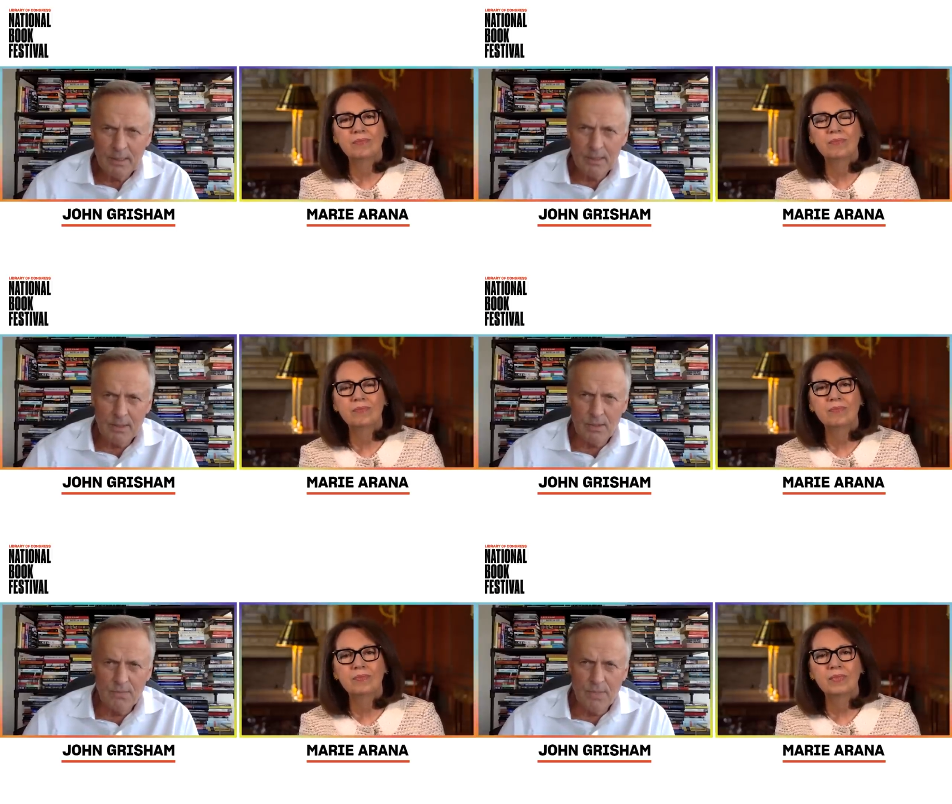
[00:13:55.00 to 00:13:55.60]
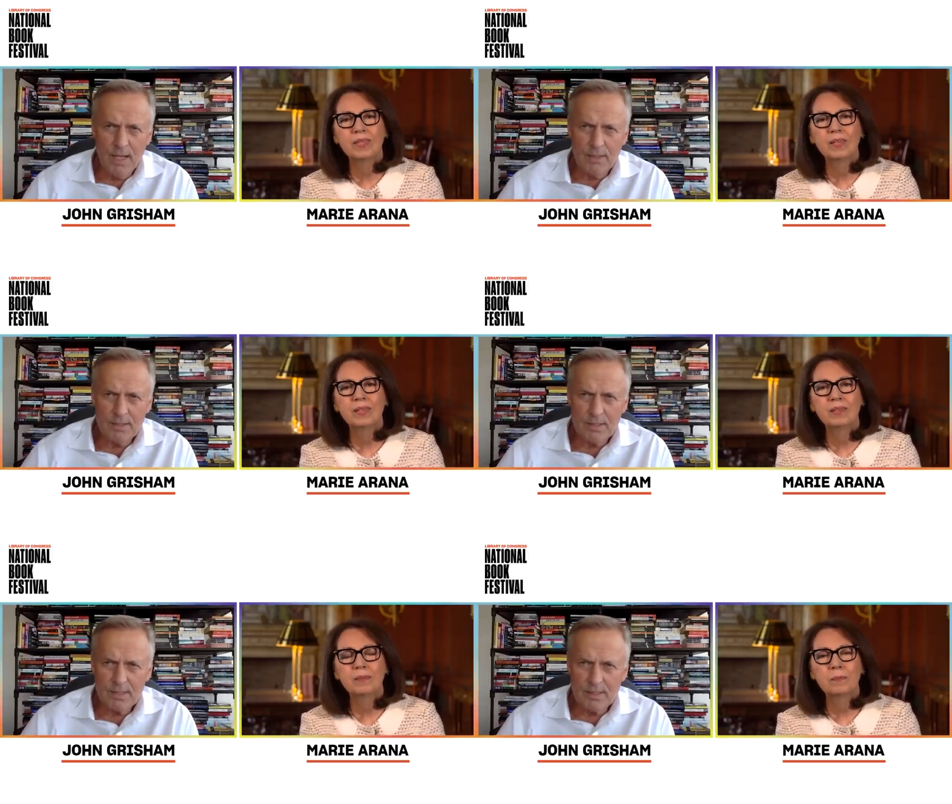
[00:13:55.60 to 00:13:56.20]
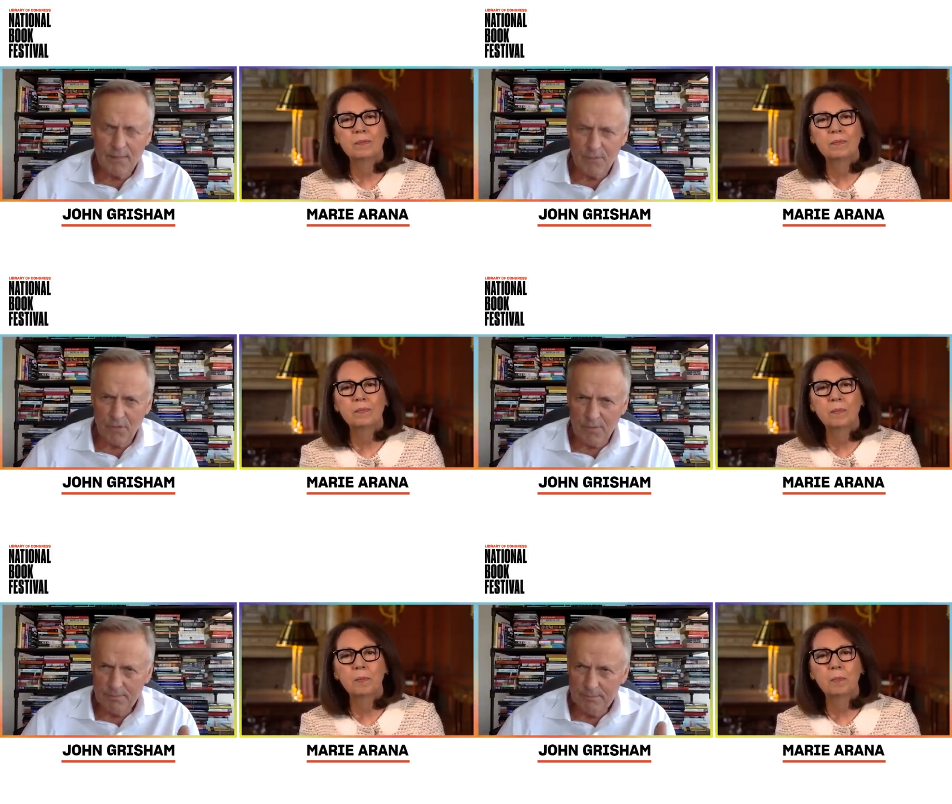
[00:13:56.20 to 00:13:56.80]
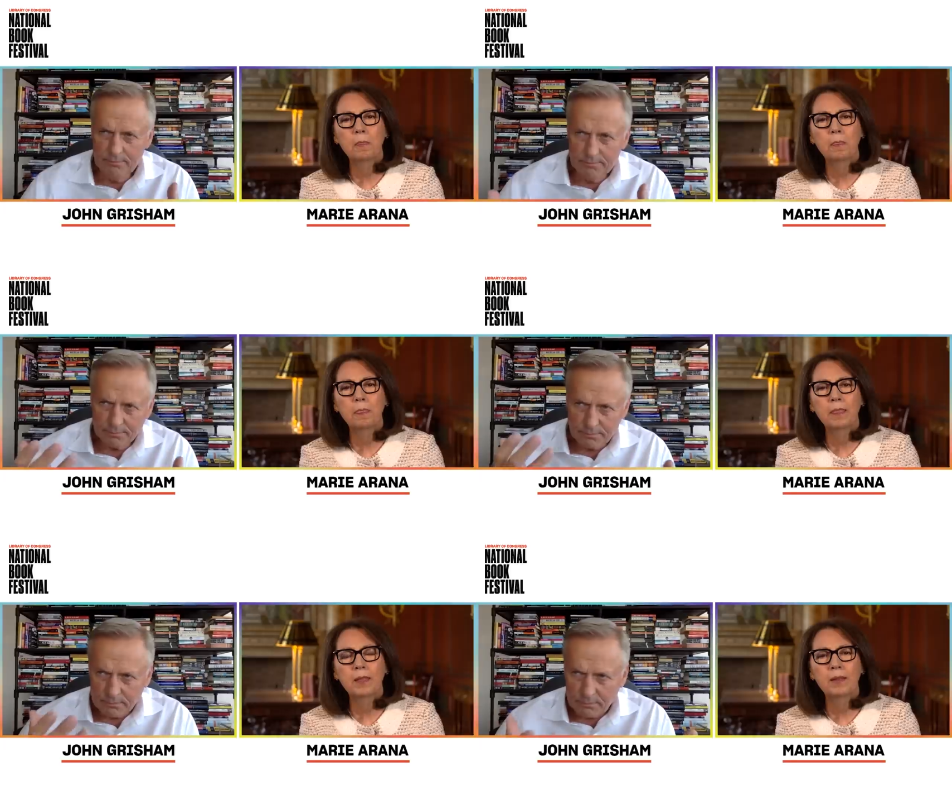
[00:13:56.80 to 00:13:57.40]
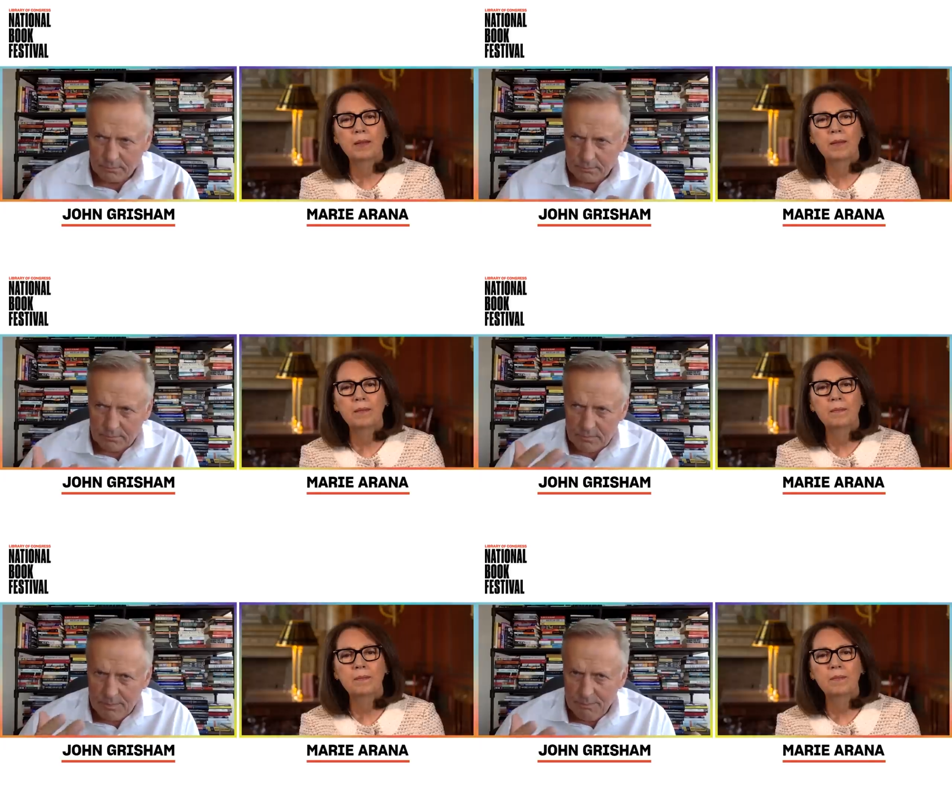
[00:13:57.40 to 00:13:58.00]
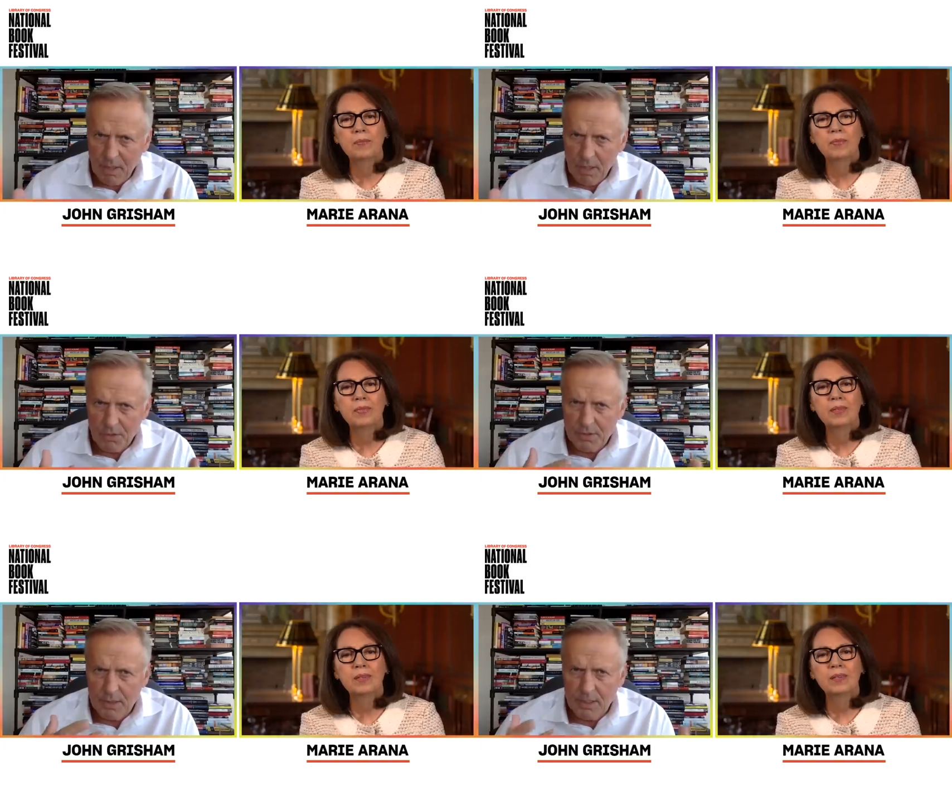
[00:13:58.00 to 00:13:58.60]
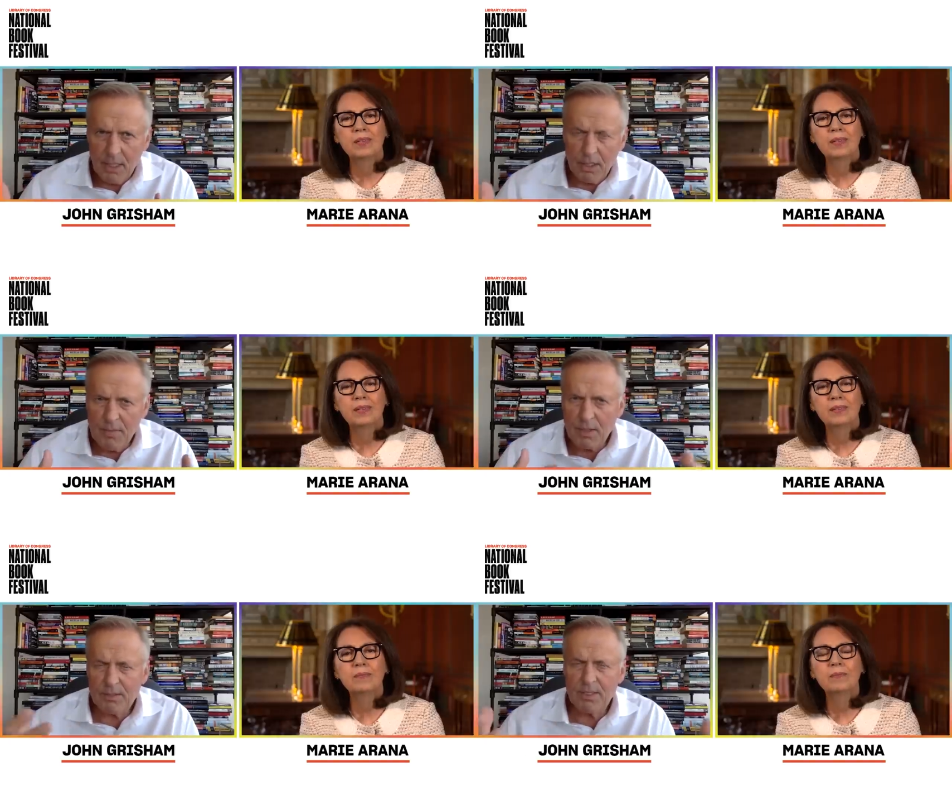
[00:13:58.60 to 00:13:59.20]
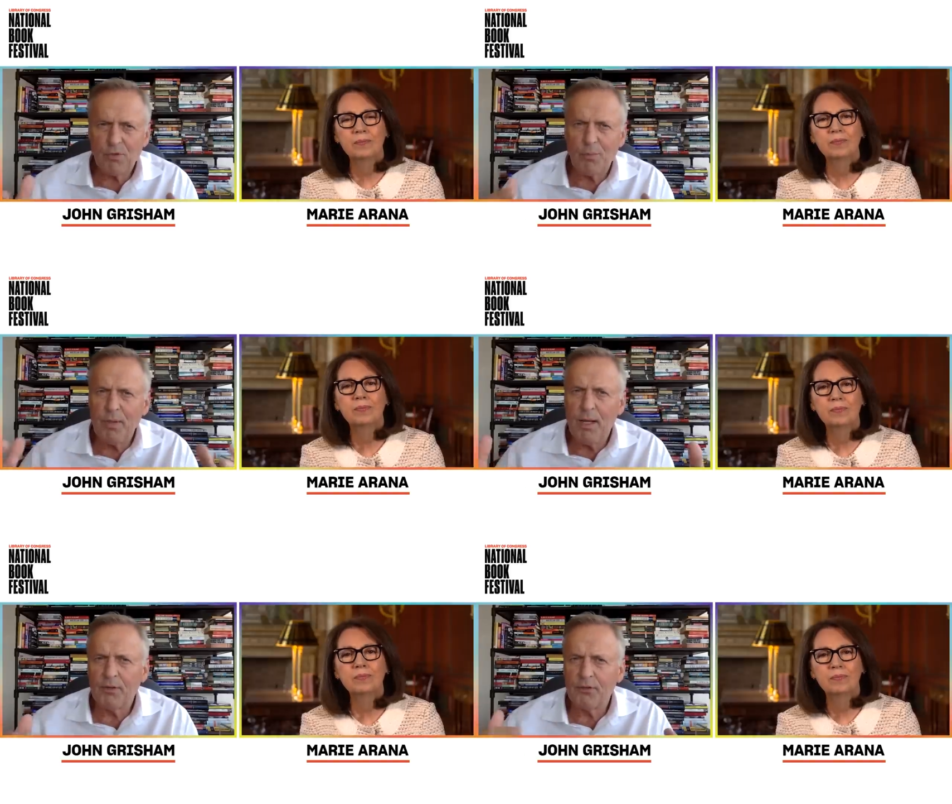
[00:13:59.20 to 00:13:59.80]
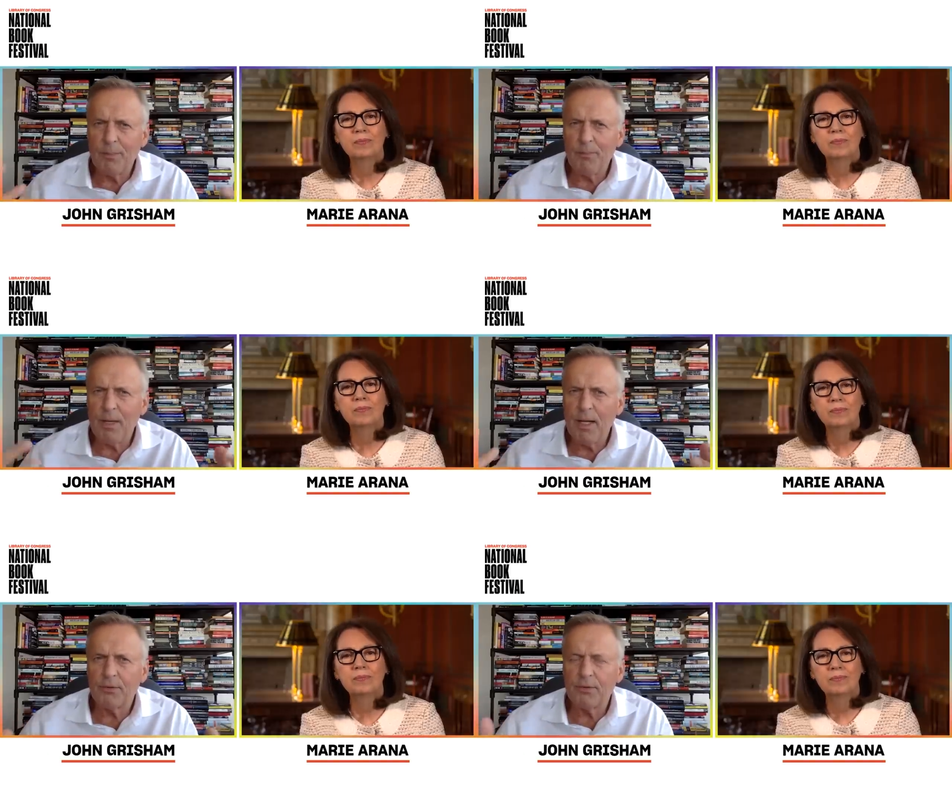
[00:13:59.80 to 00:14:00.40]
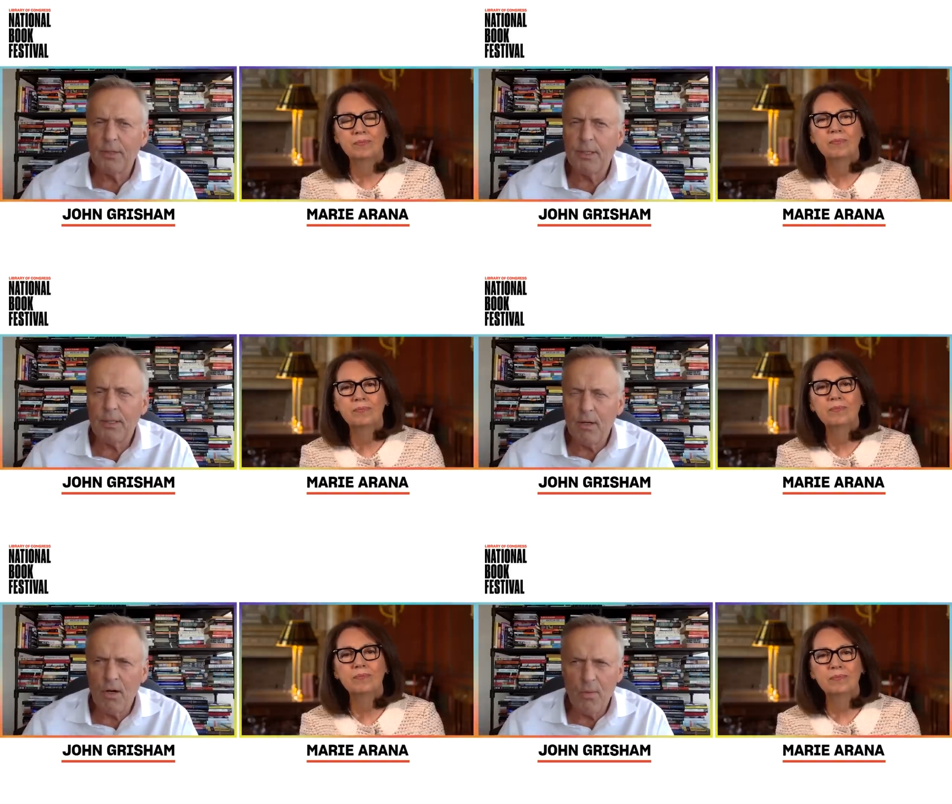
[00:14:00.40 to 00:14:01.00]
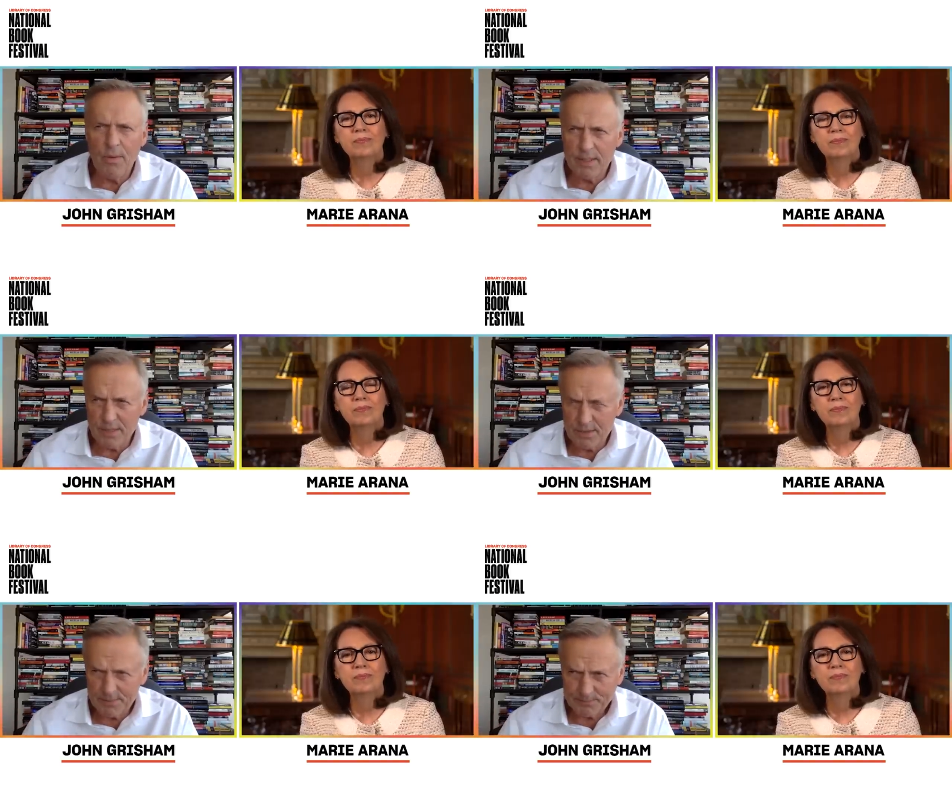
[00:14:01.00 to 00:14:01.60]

Speaker 1: you've got several balls in the air. You've got several plots, subplots, uh, always